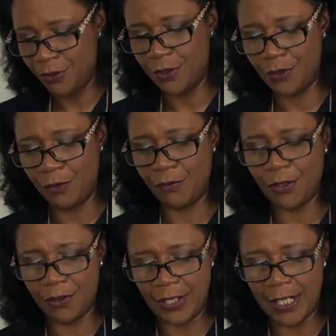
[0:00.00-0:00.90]
on the
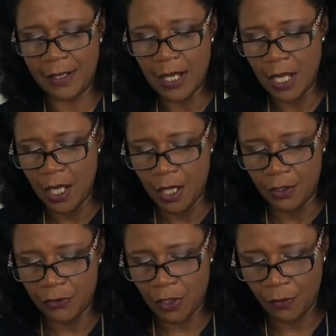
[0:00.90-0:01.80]
real thing.
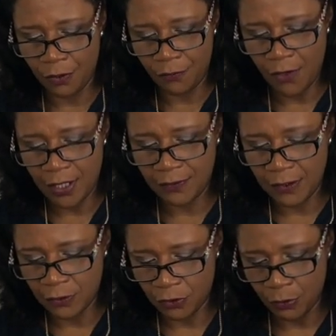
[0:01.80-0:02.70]
So the first thing
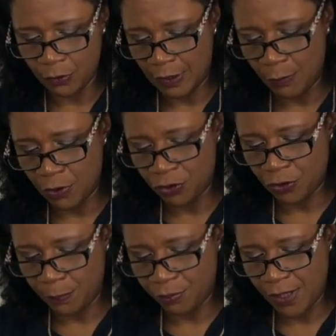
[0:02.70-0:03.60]
to do, it wants you
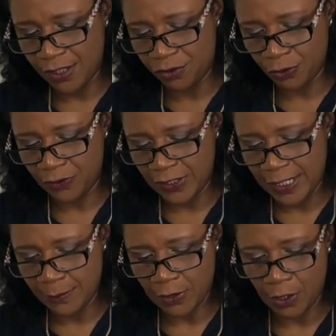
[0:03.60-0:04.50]
to press your
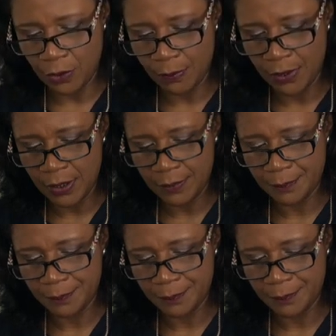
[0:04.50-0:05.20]
seams open,